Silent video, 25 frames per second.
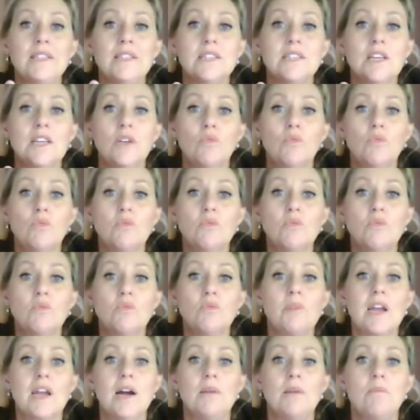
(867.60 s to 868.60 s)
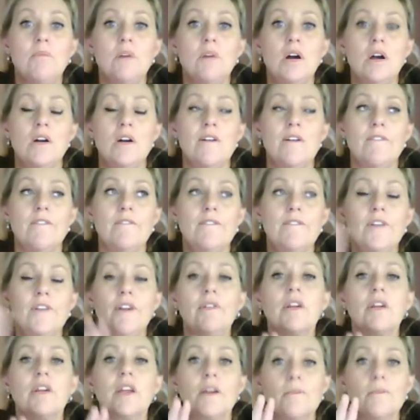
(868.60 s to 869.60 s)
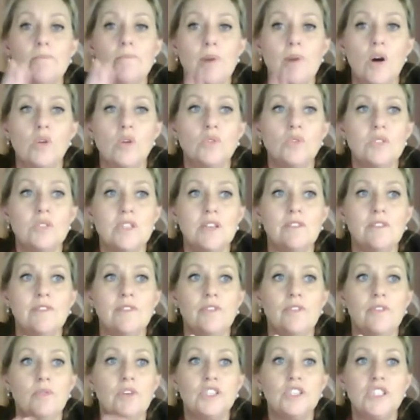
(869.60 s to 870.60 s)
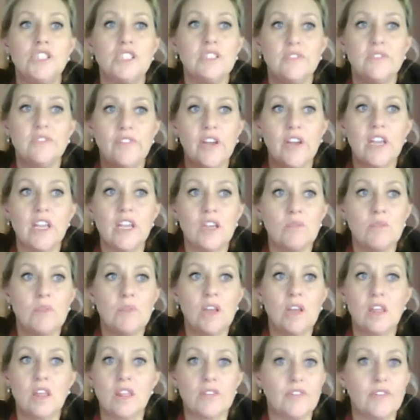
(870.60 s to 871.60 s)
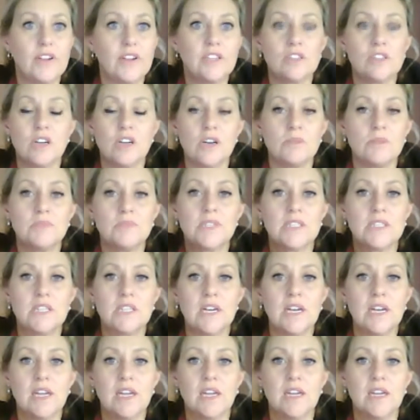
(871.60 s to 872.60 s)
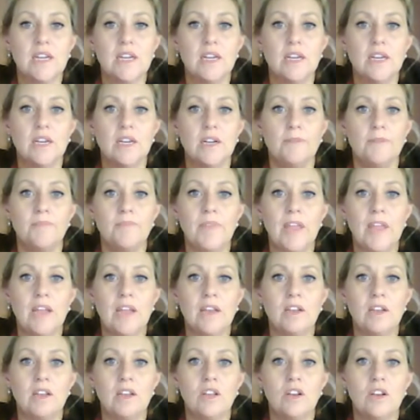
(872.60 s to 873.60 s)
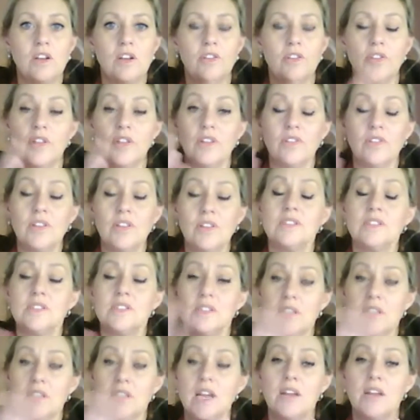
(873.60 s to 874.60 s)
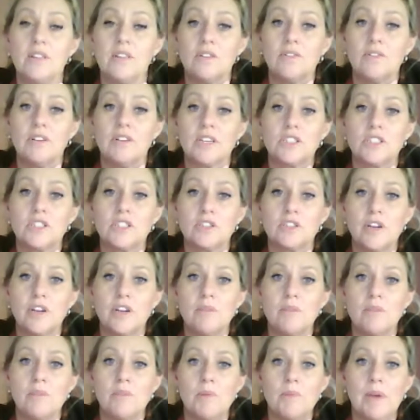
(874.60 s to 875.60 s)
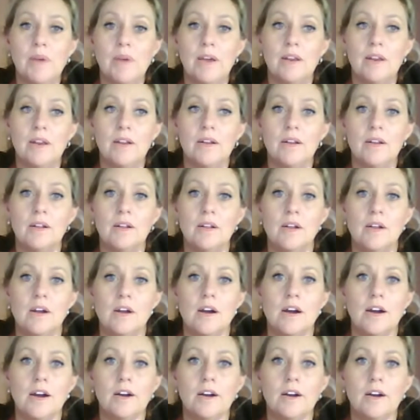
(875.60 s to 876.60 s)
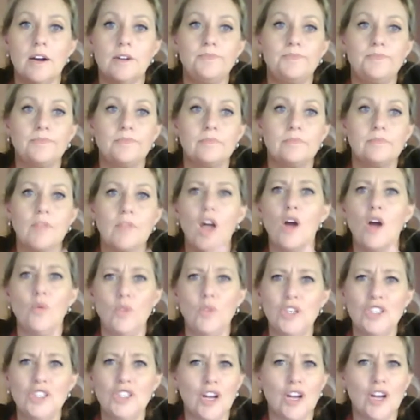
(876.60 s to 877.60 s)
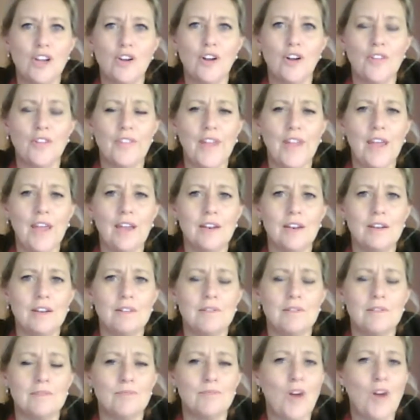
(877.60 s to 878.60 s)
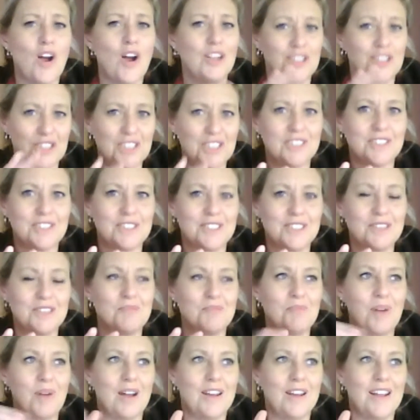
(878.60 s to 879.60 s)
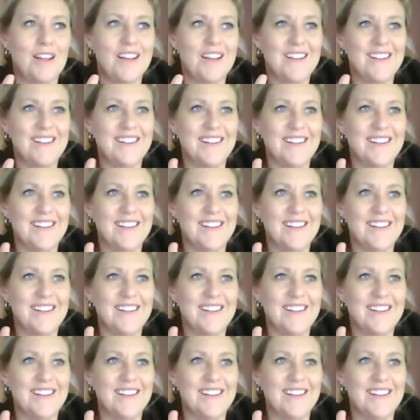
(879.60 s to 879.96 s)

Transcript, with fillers: may see a woman become very compulsive where she's vacuuming three times a day. And, you know, th this is the other extreme about it. Um, I wish I got that. I didn't. But